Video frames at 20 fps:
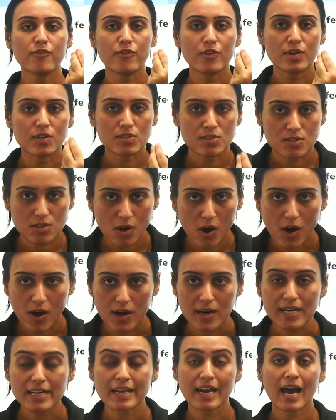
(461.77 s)

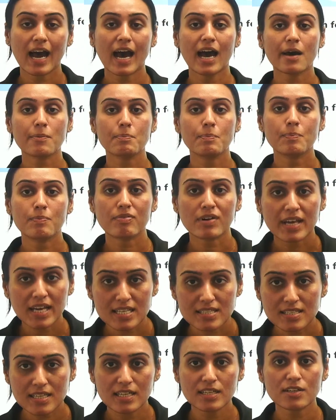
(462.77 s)
salt are
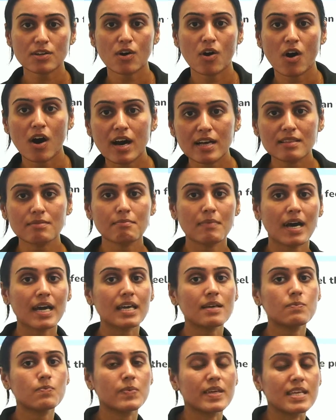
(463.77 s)
present on my
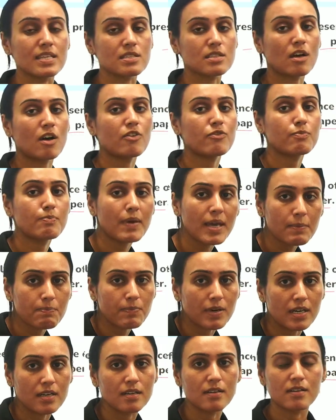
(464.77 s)
piece of paper.
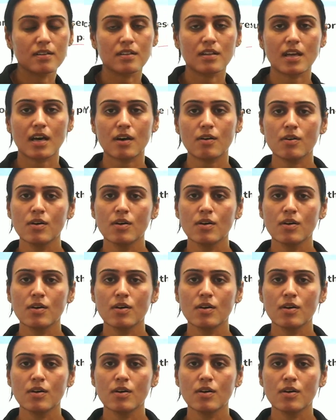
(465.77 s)
Now,